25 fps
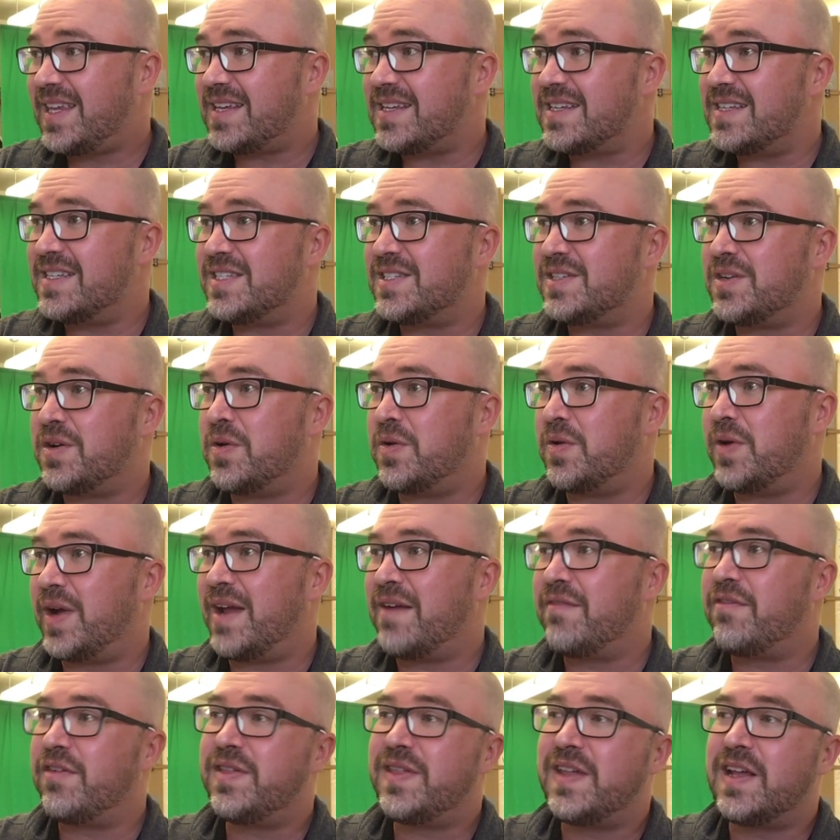So
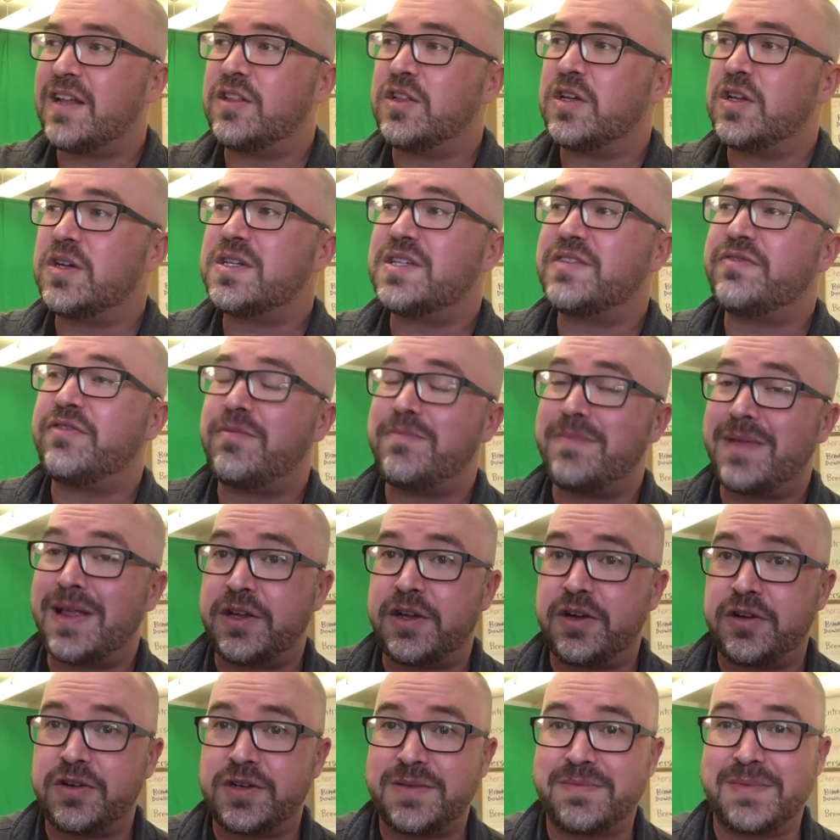everything looks
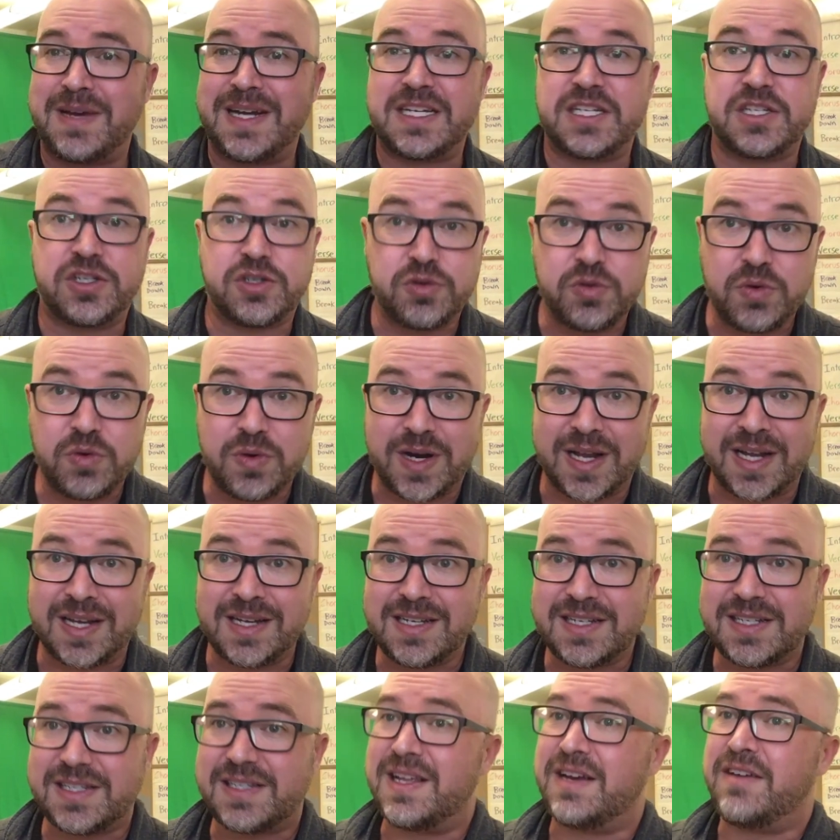familiar to my
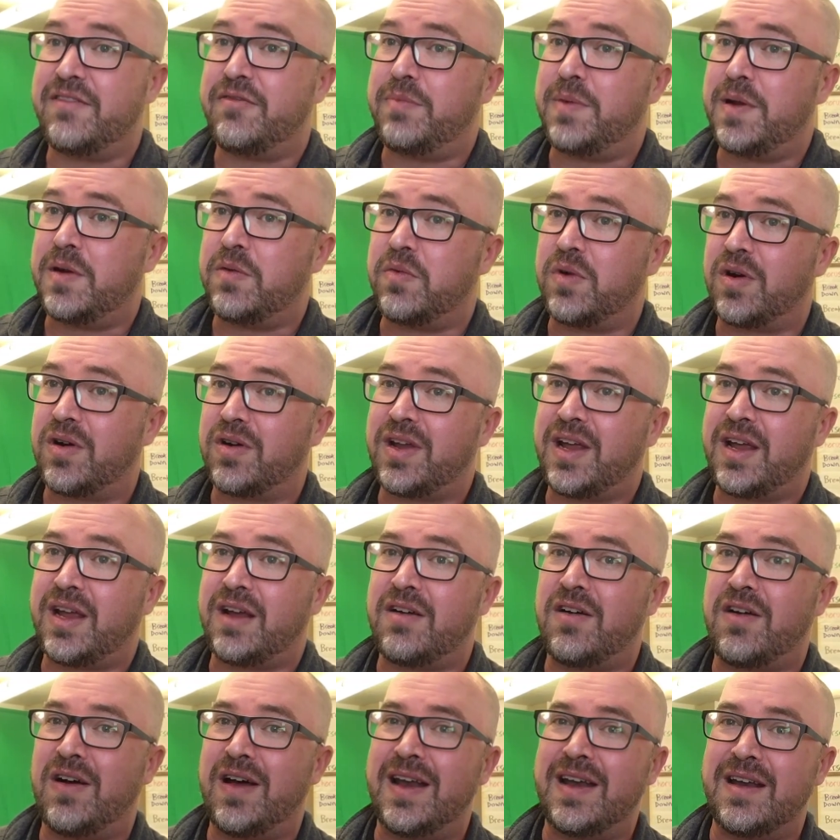students that have been working
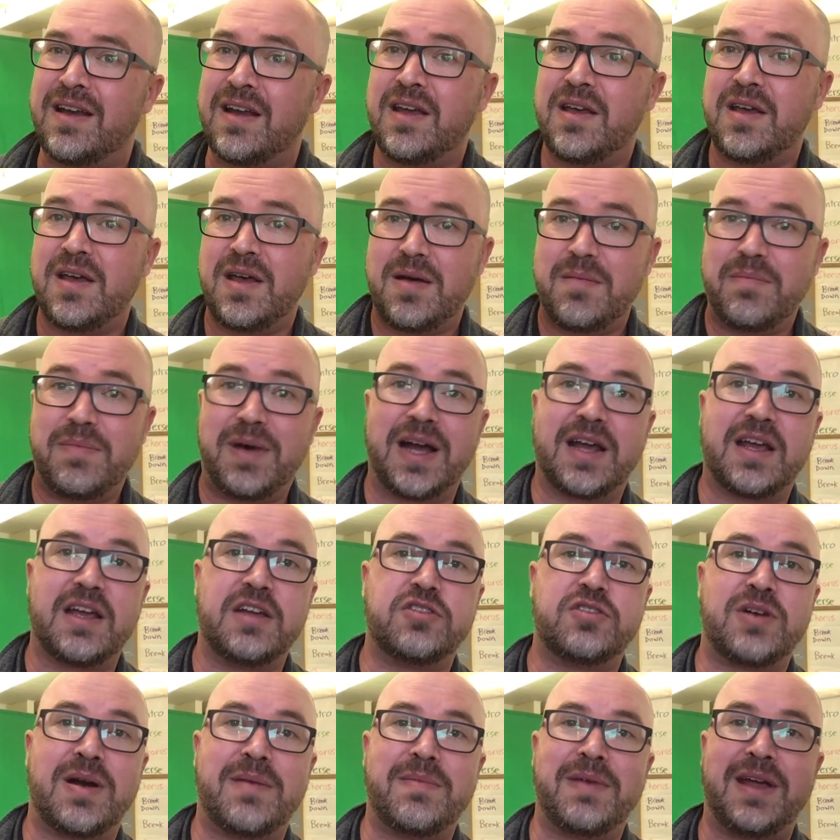on bucket
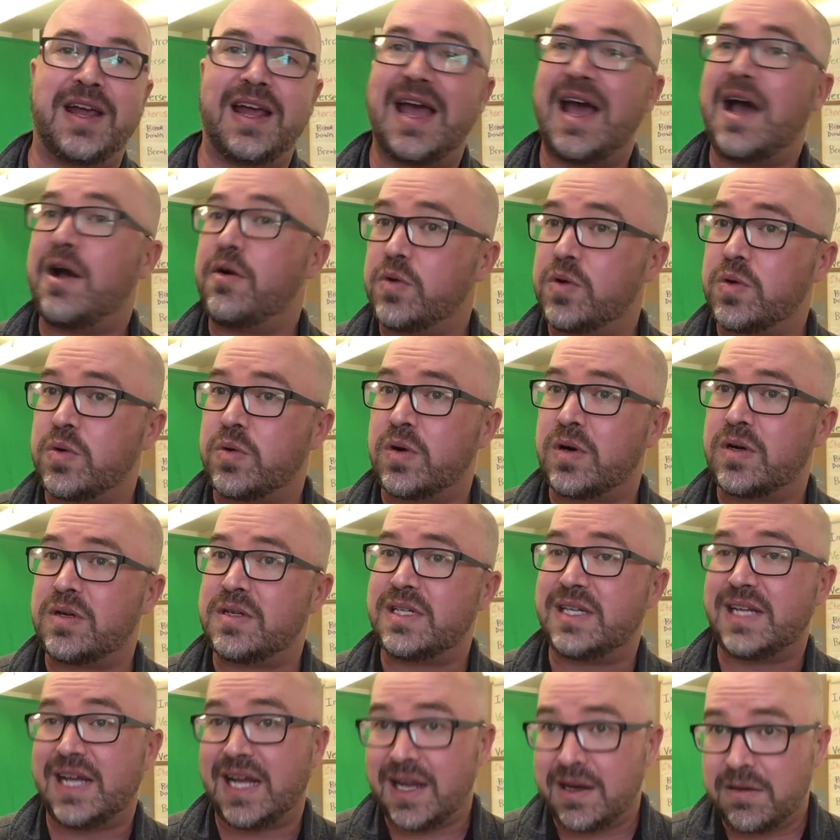drumming
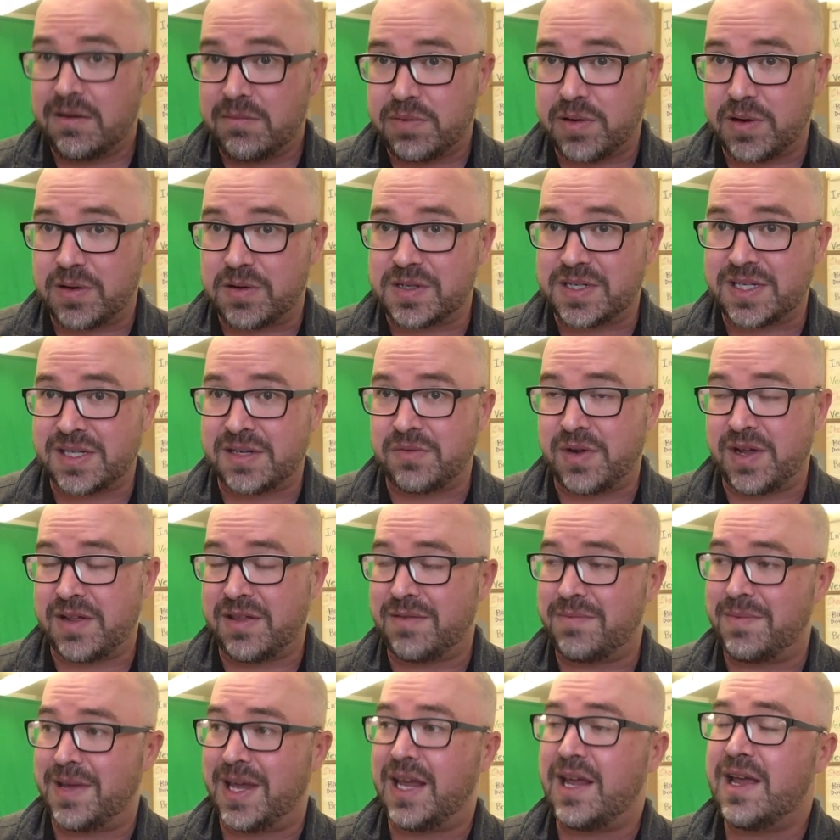outdoors in person
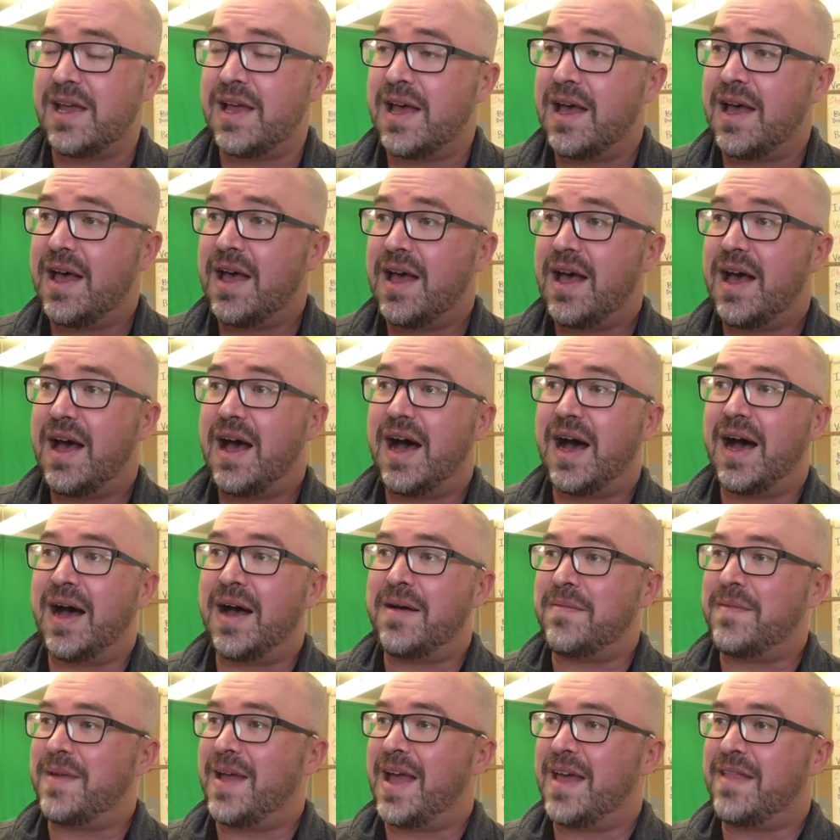with me,
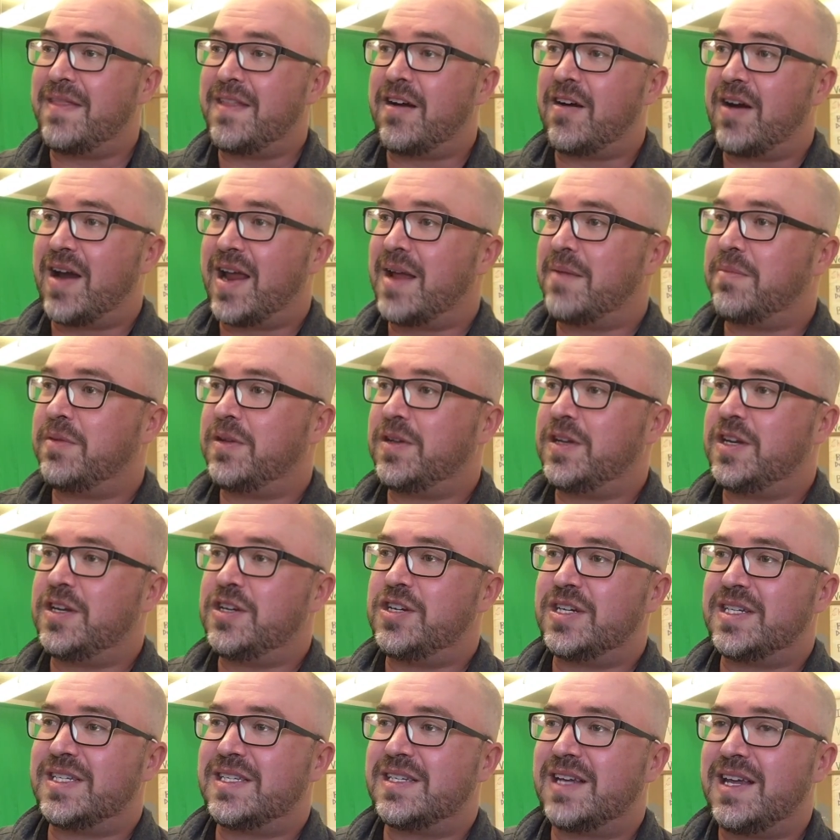and they're able to
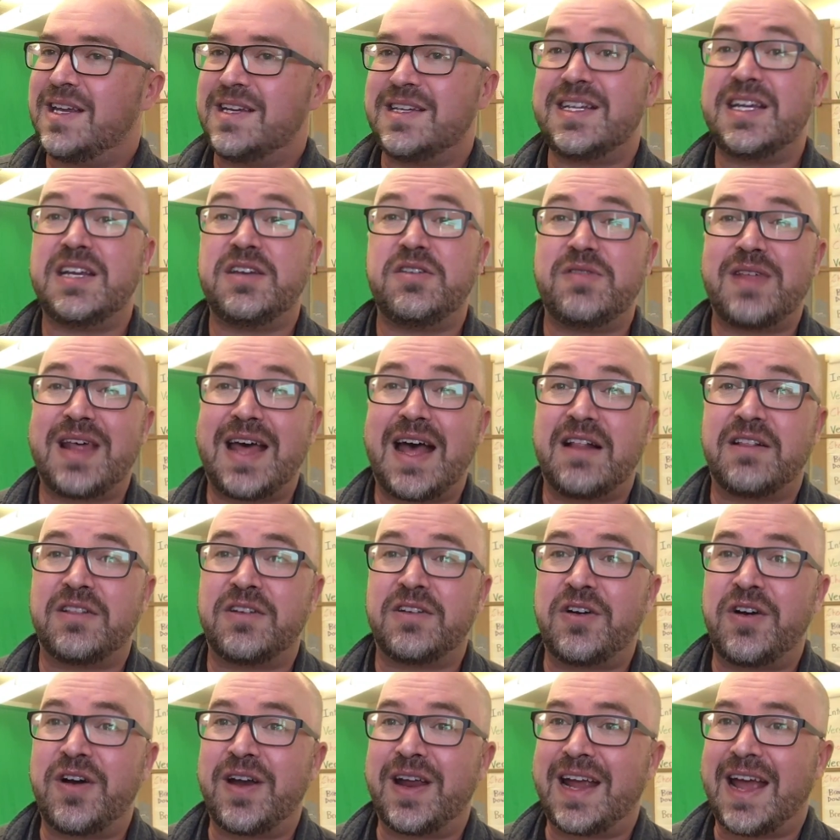just continue that
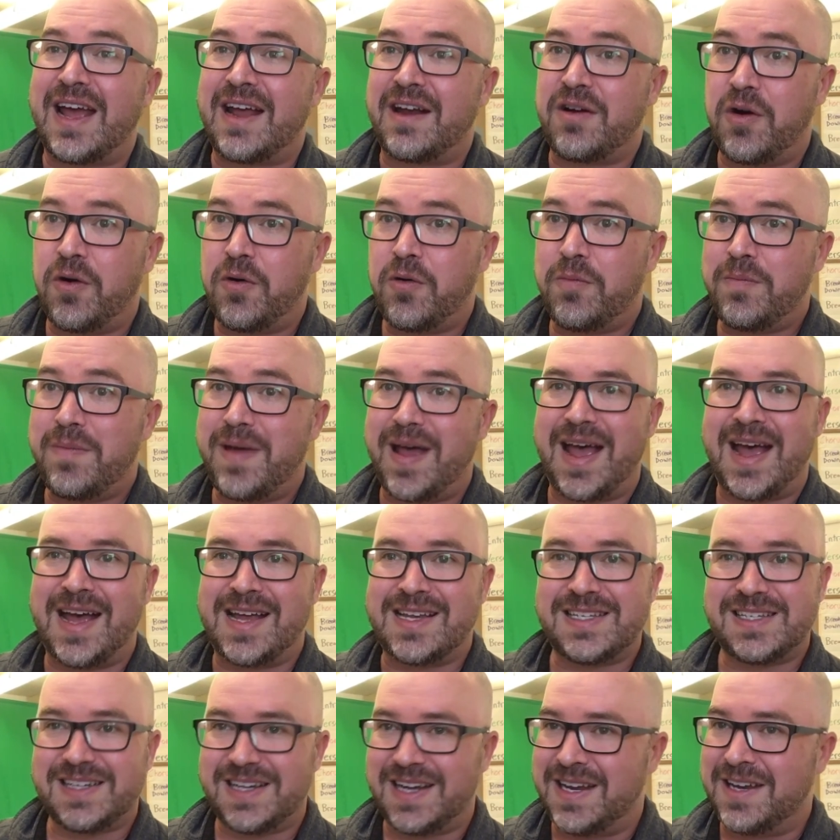learning at home
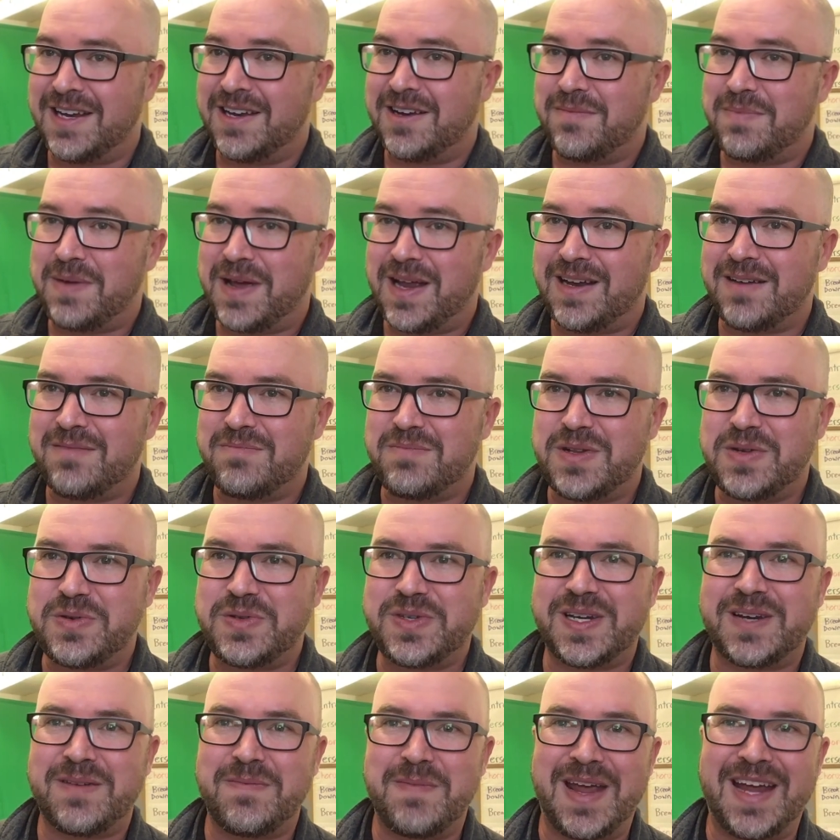as independent
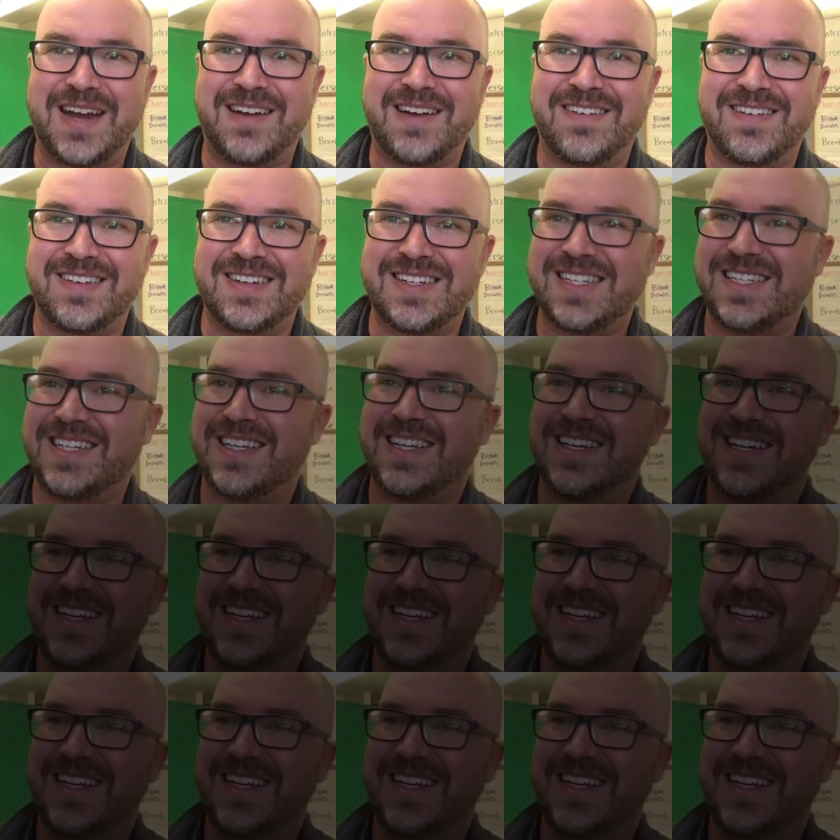music makers.